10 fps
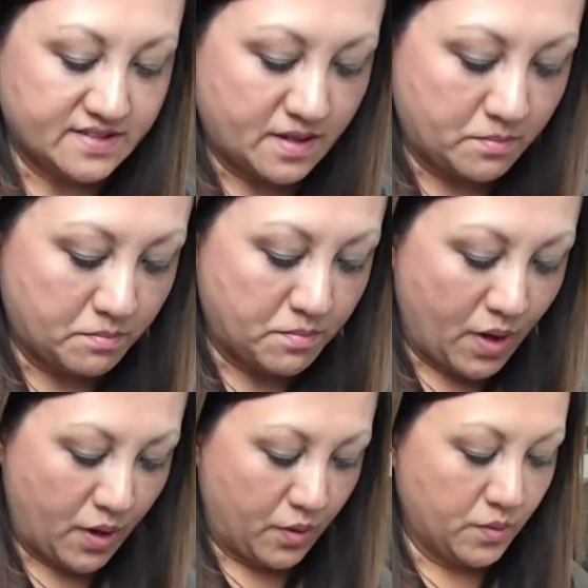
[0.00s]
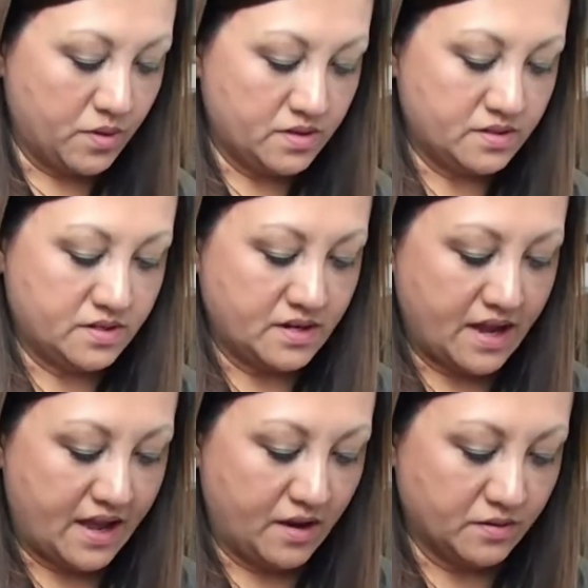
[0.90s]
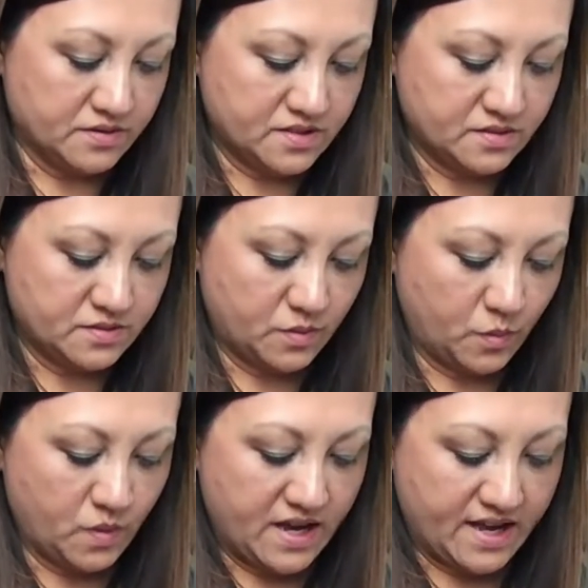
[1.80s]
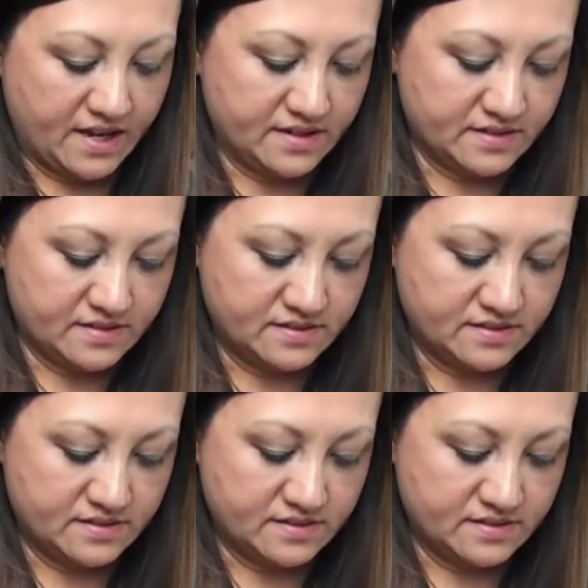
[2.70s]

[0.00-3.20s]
doesn't bow out wide.